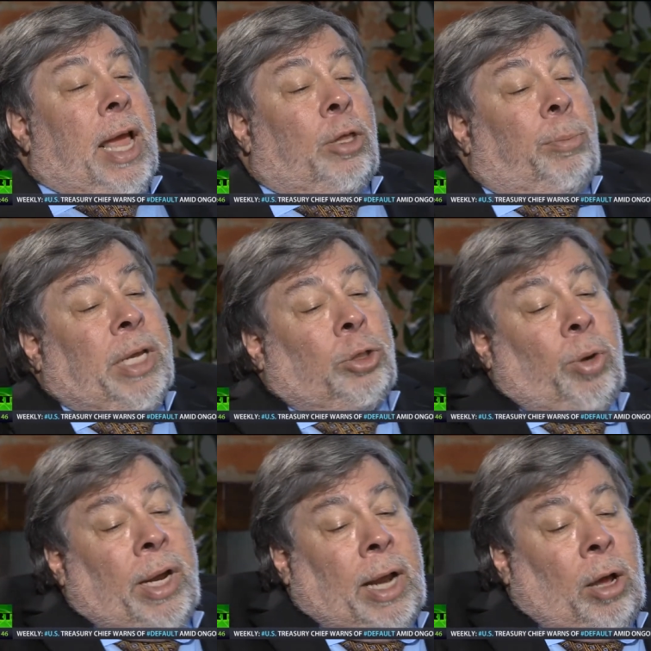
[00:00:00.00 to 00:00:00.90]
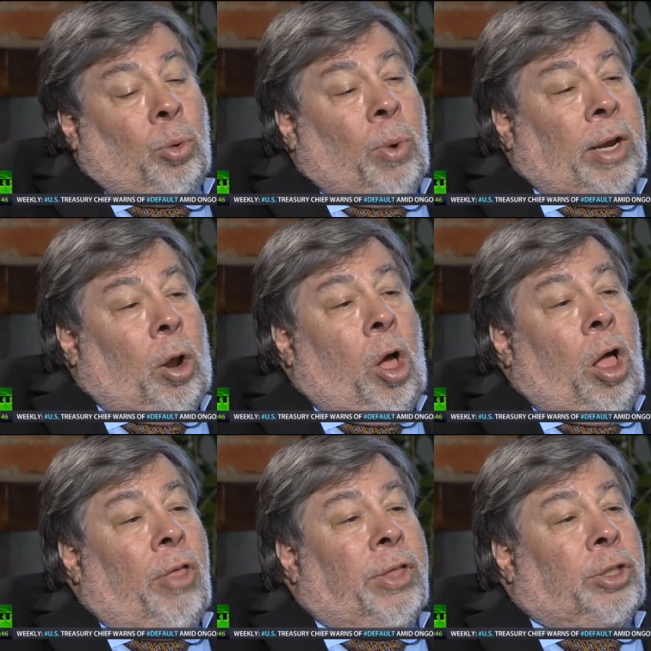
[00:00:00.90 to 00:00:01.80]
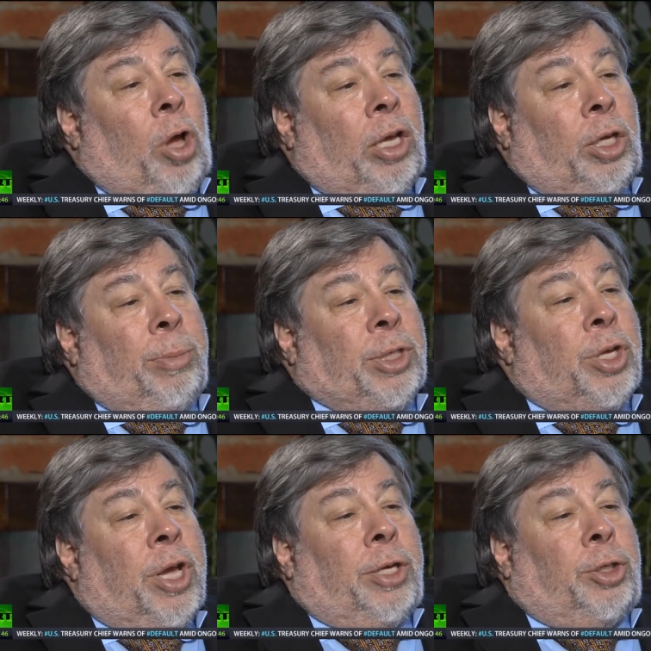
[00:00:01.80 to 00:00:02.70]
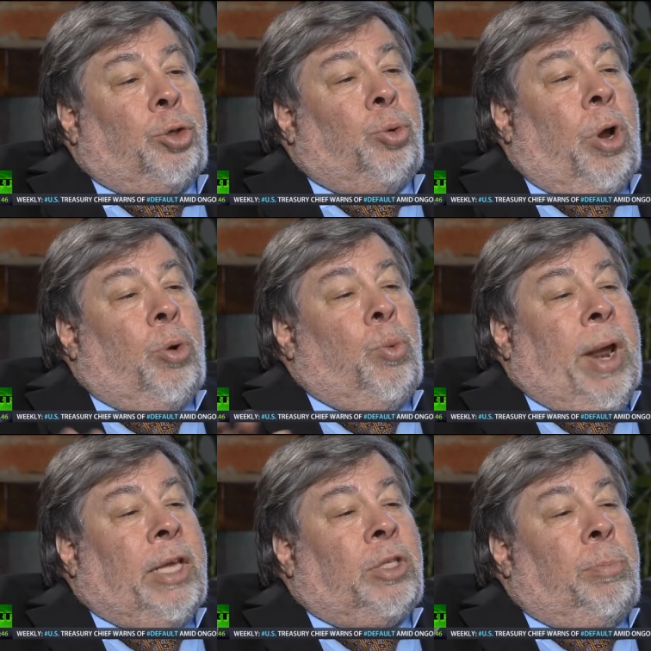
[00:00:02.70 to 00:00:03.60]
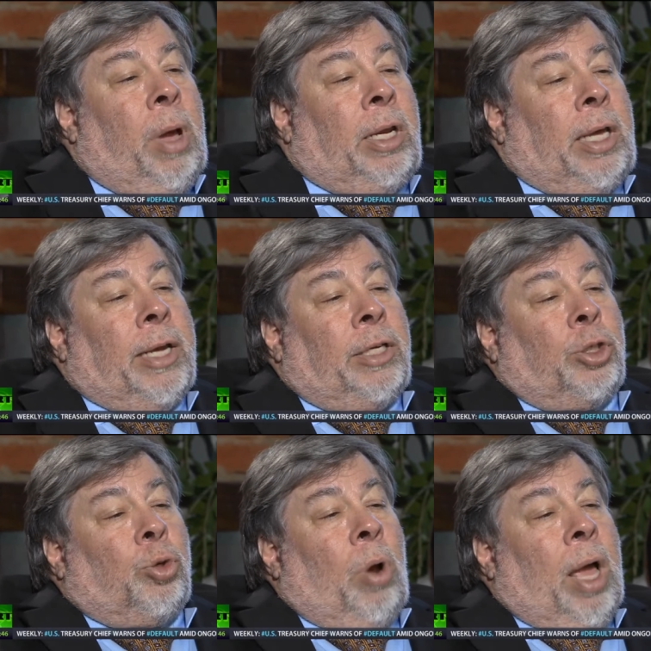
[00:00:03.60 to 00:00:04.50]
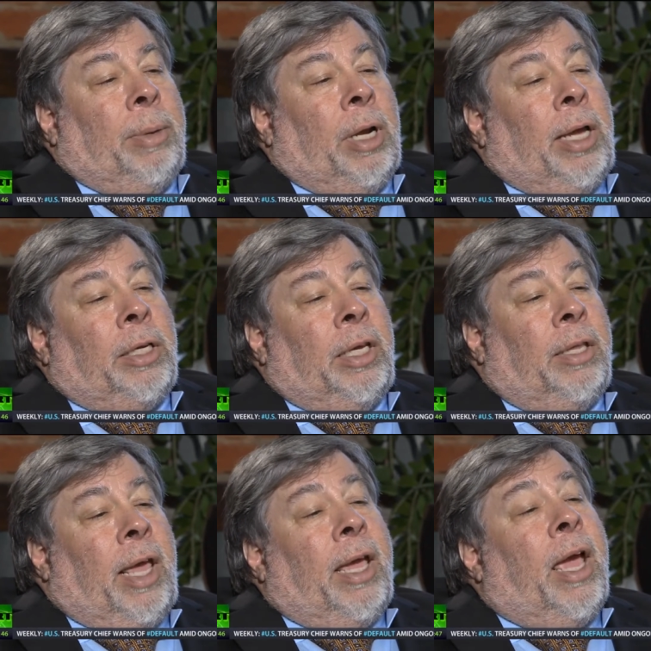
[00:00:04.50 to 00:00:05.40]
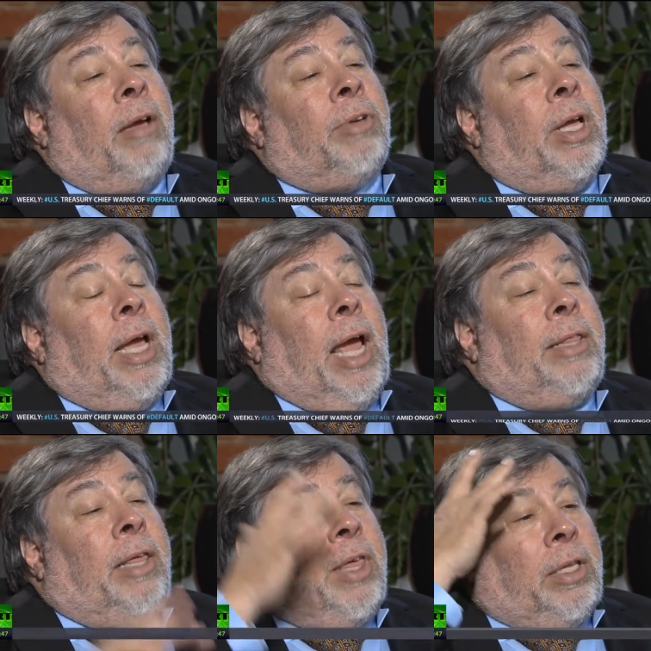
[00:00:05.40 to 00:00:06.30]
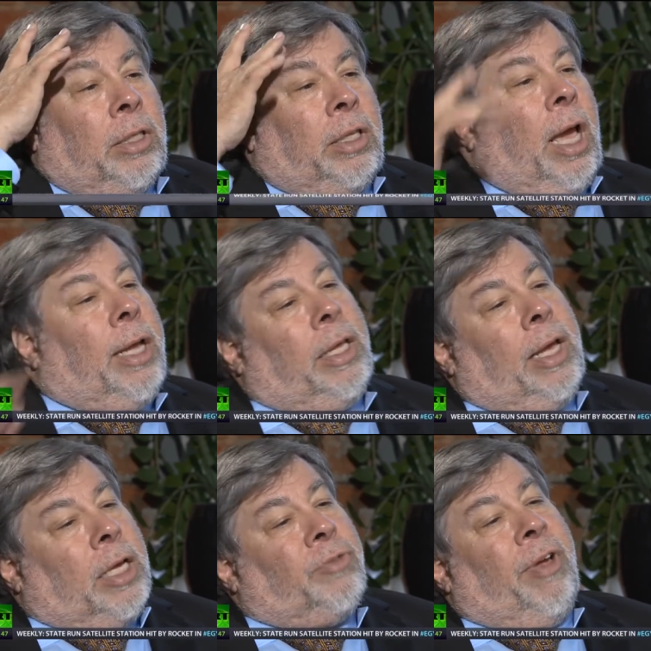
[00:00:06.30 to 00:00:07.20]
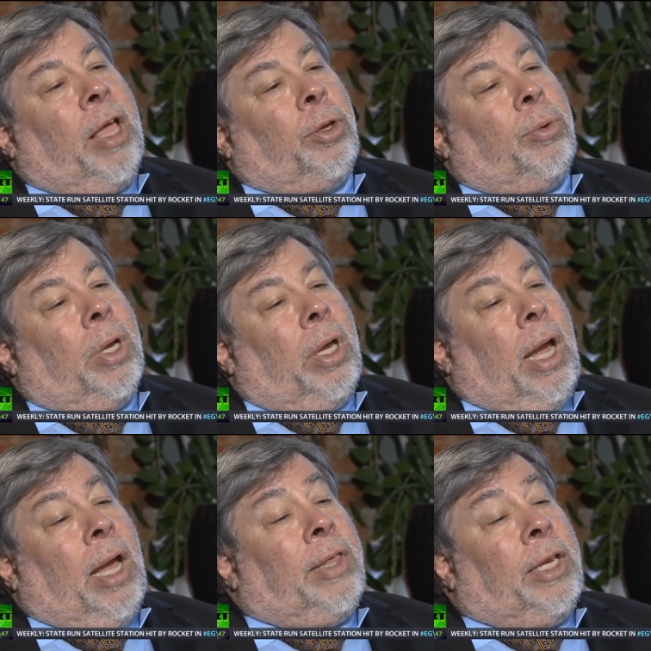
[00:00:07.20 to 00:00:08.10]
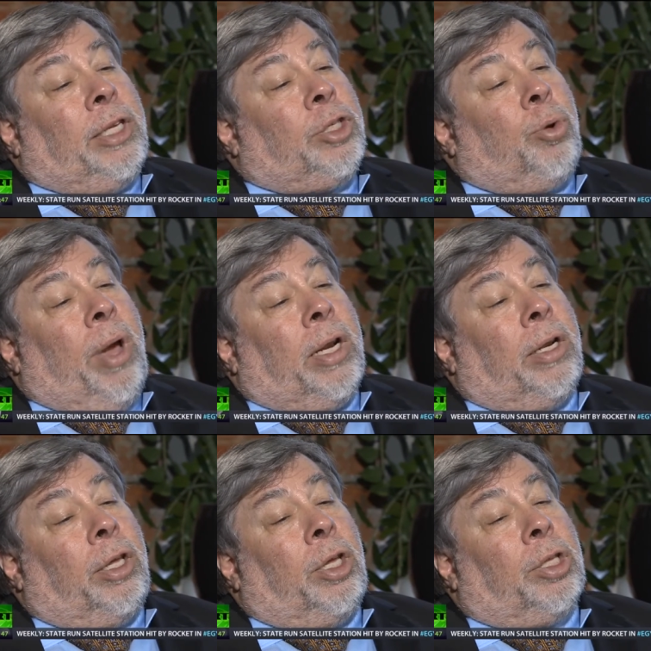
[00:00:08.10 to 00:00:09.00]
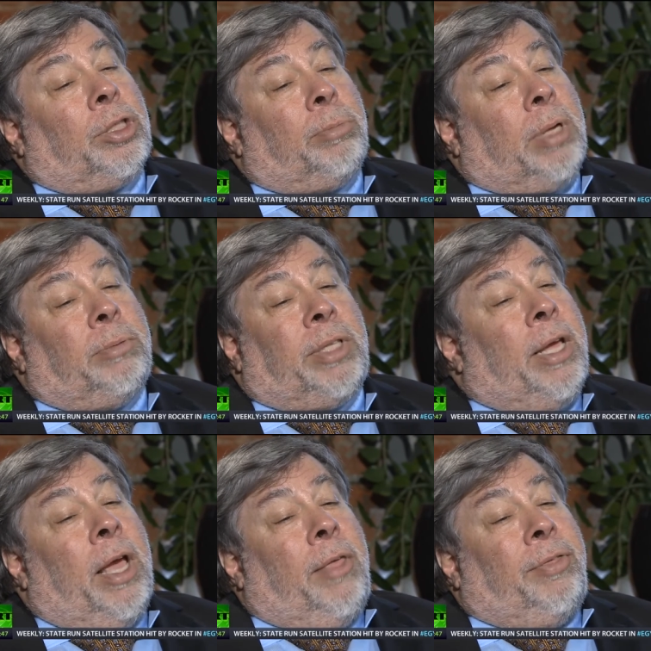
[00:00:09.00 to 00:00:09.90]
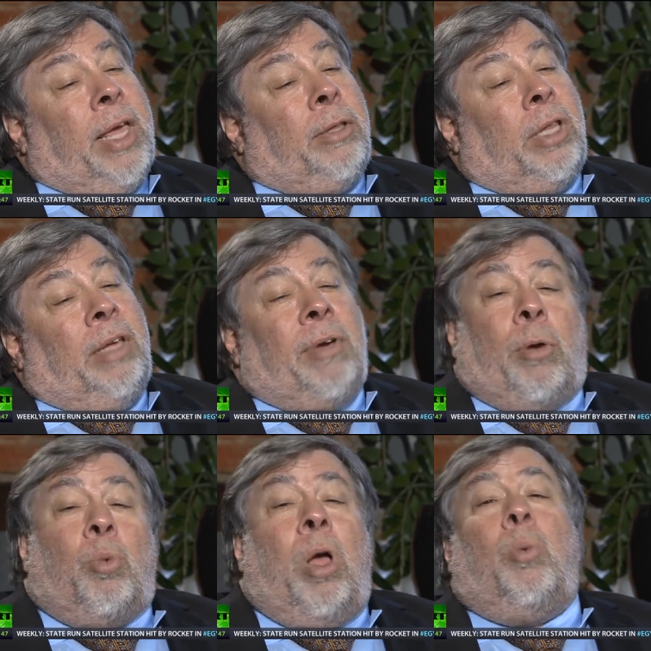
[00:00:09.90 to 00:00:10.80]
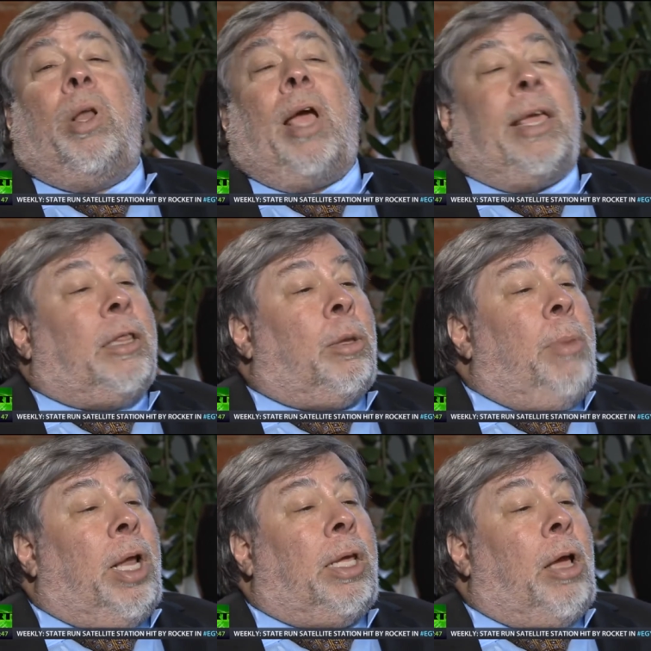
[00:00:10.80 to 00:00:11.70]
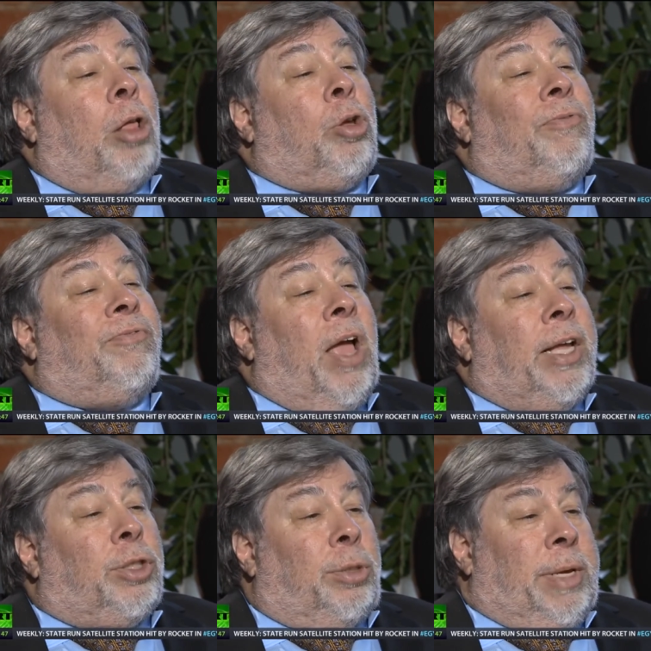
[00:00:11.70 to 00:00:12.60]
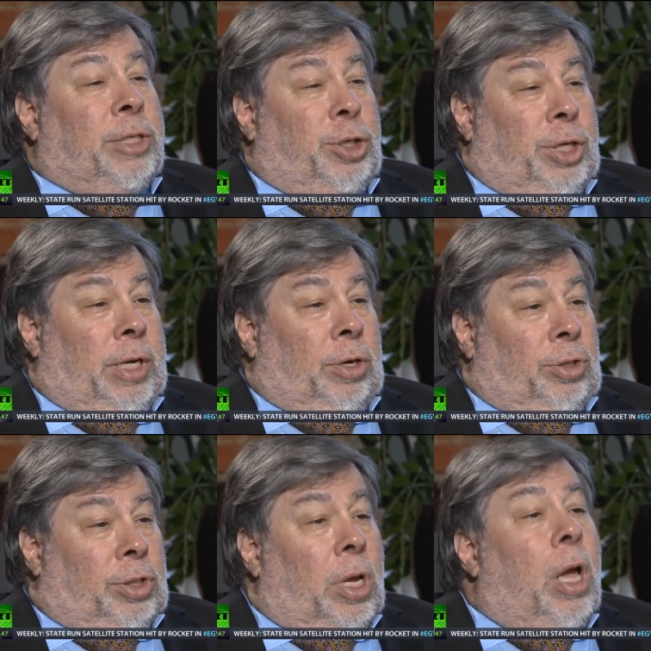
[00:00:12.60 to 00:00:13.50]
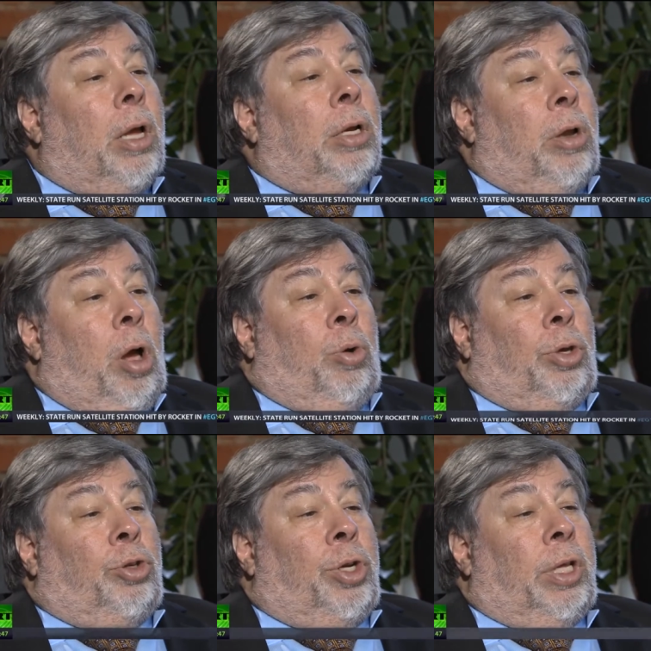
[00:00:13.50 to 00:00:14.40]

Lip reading: and they're being trained how to write all the documents to raise money and describe an idea they have, and they think that the idea has value, and they discredit. Sometimes they leave out, well, when I get the money, I'll go find some engineers. No, you should